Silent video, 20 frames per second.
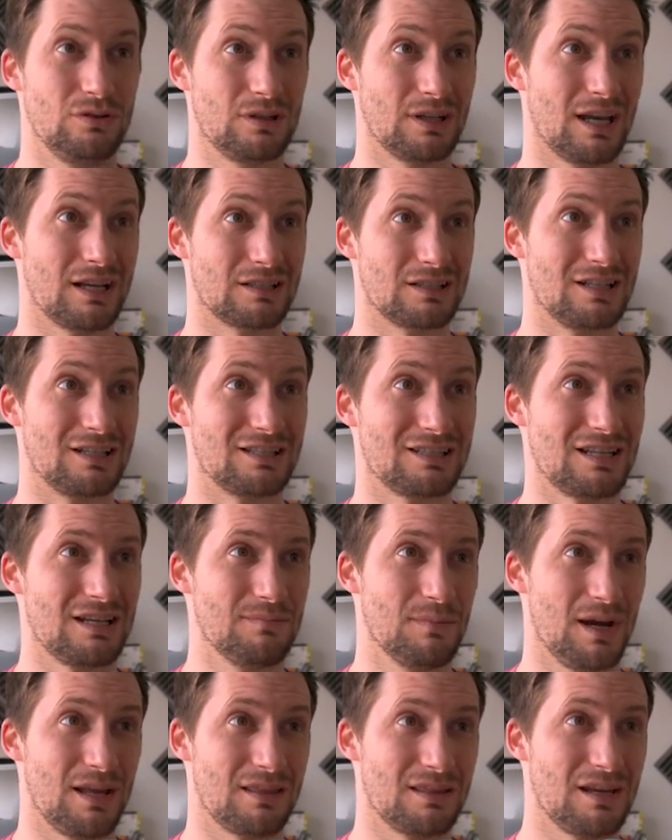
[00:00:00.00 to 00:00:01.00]
can actually see
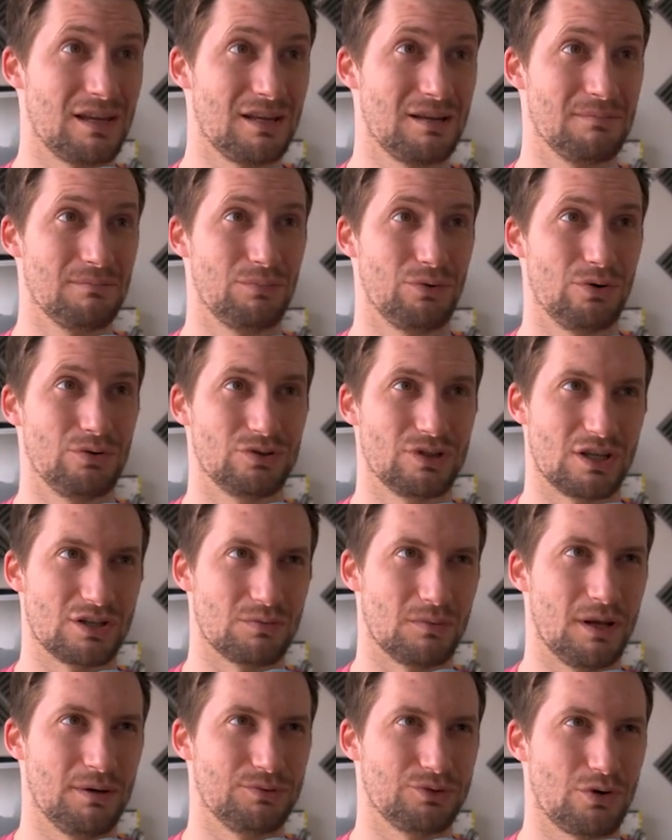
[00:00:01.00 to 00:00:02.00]
my thinking process
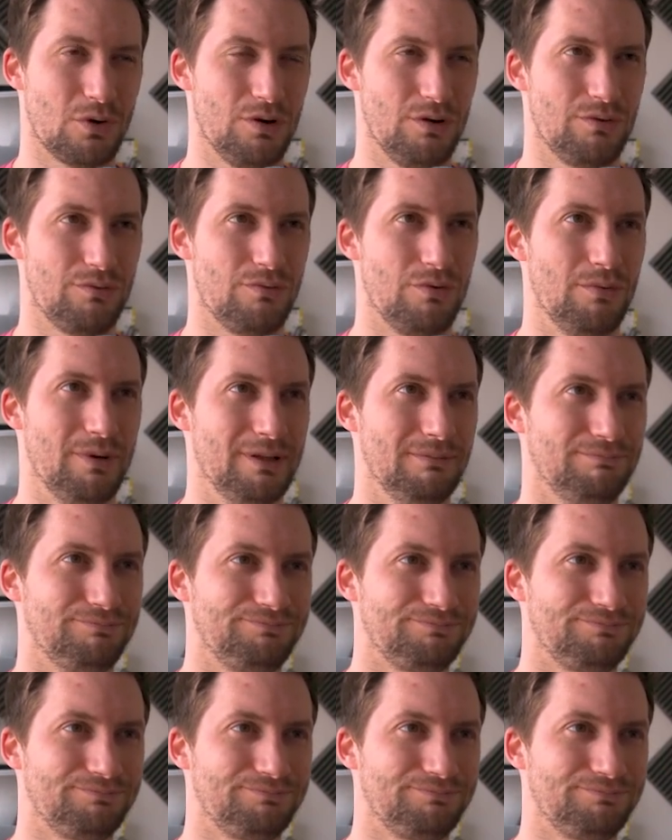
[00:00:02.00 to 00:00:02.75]
when I was going through it.